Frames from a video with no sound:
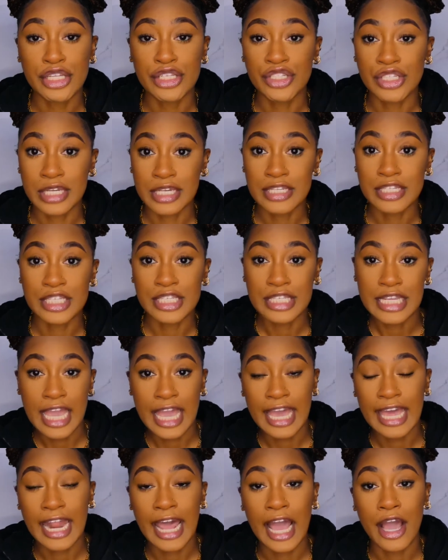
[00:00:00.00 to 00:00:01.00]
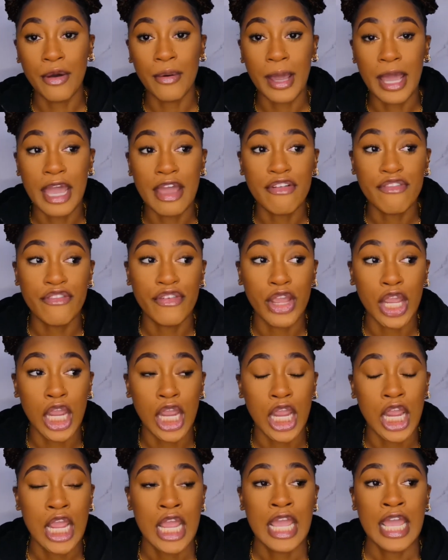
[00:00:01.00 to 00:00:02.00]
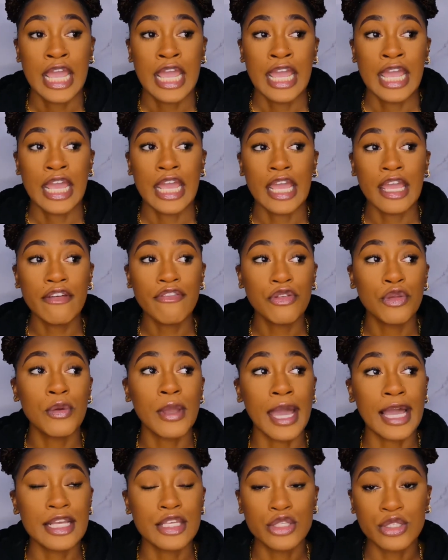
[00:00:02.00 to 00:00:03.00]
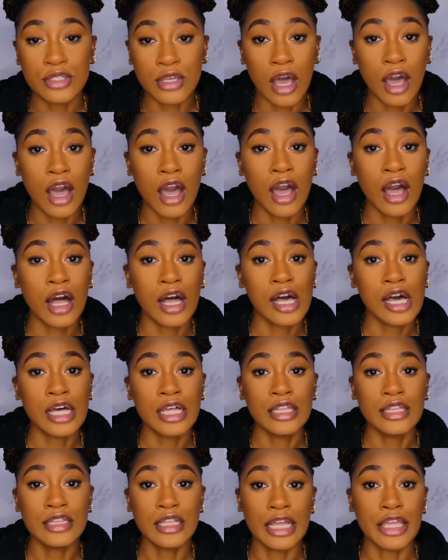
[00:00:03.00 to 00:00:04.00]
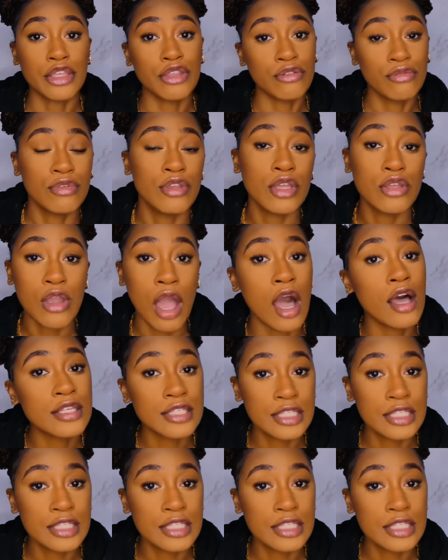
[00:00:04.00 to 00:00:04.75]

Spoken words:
just yet. However, if you guys saw, like, y'all